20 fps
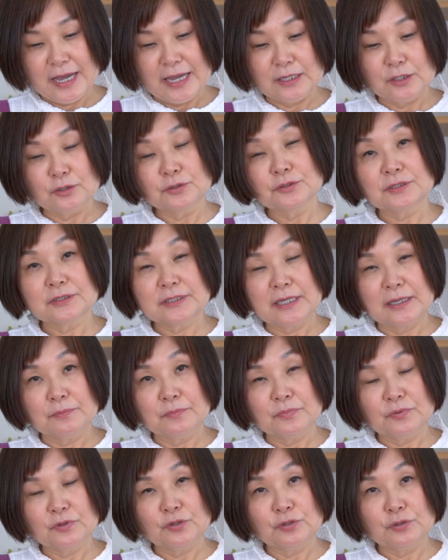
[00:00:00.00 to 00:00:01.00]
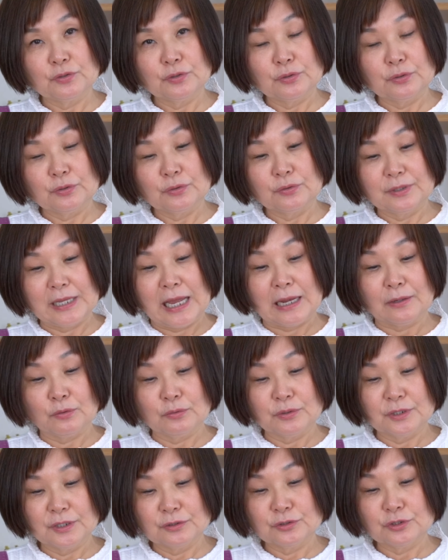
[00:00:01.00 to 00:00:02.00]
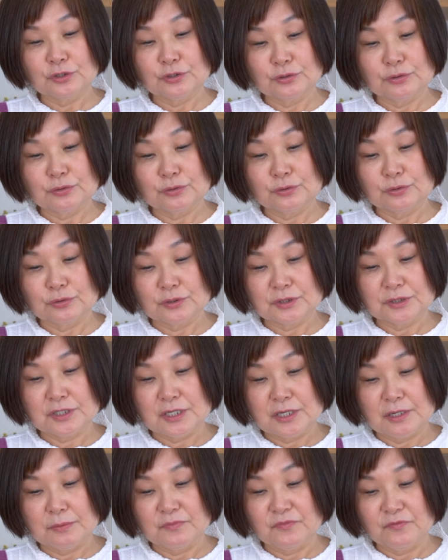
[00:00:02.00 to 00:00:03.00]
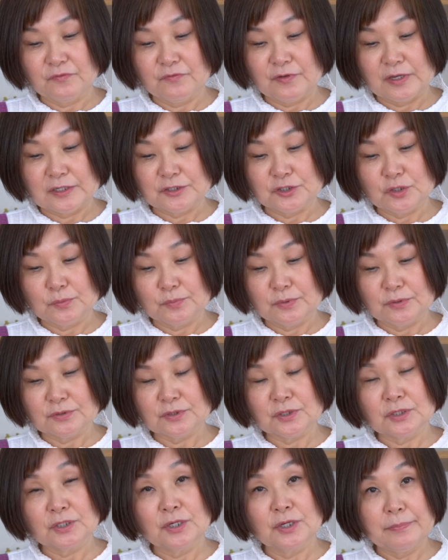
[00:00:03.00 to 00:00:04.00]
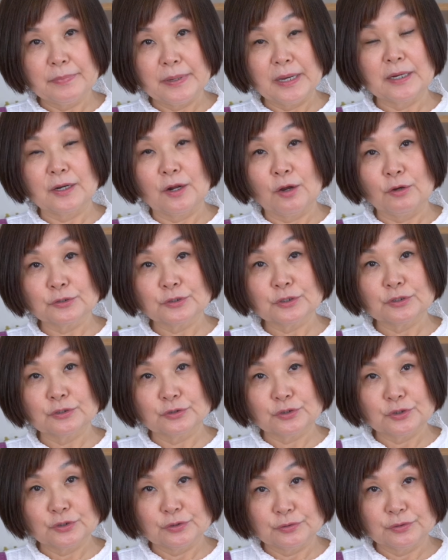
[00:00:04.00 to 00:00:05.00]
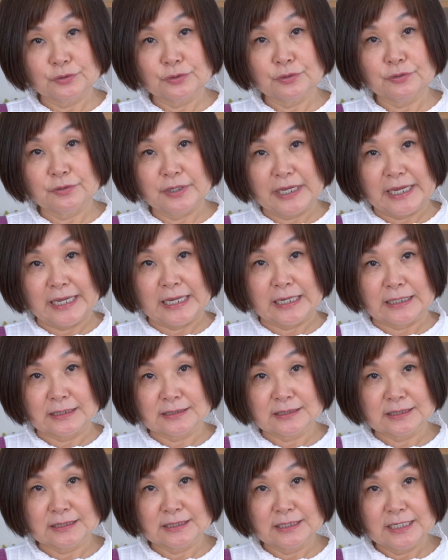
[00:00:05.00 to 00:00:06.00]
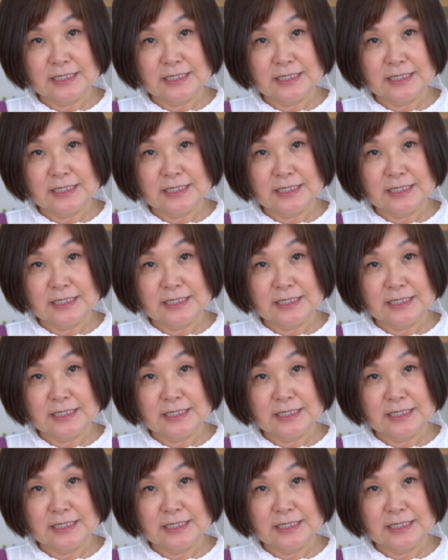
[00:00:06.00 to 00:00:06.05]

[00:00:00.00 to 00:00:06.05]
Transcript: I use them to not only to steam vegetables, but also to cook eggs.